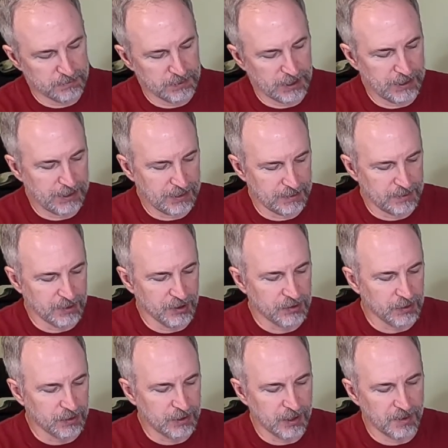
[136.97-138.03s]
it
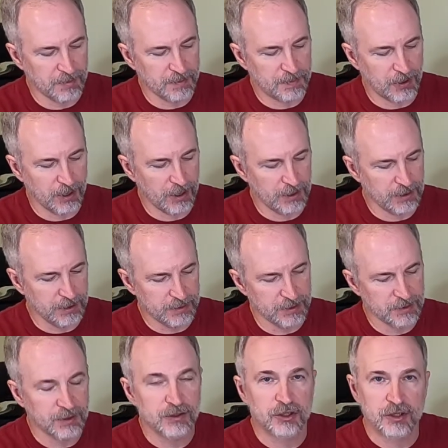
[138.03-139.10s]
doesn't come apart. It
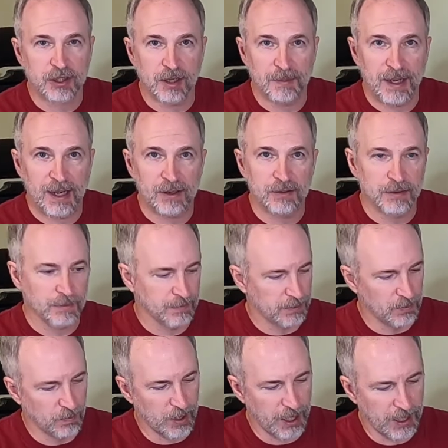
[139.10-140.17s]
doesn't just come out
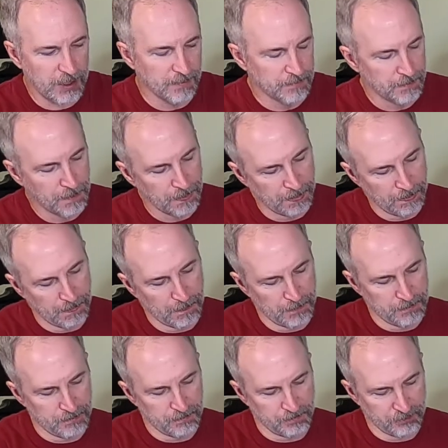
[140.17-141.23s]
away.
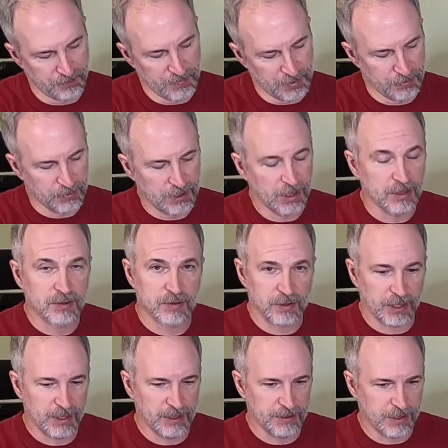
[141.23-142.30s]
You can
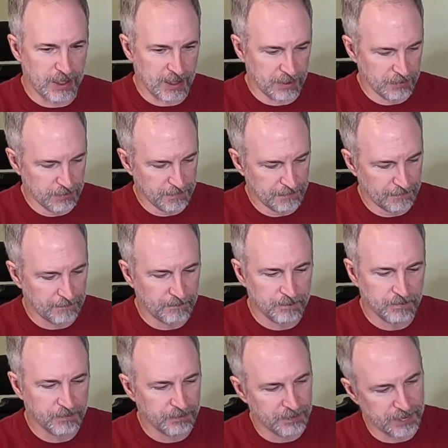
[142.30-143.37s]
slide it down
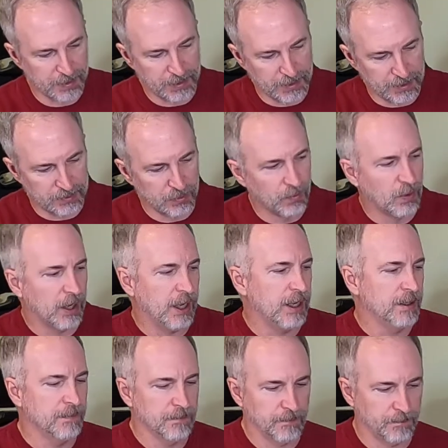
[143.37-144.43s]
and
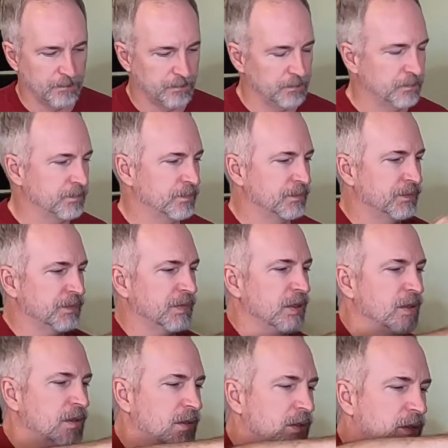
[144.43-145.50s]
away.
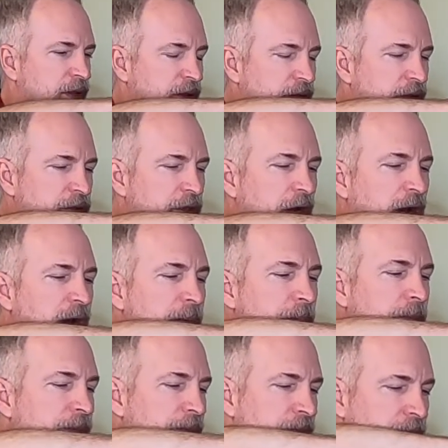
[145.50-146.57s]
The
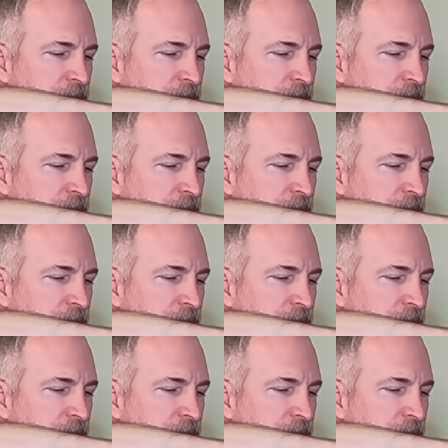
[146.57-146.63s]
top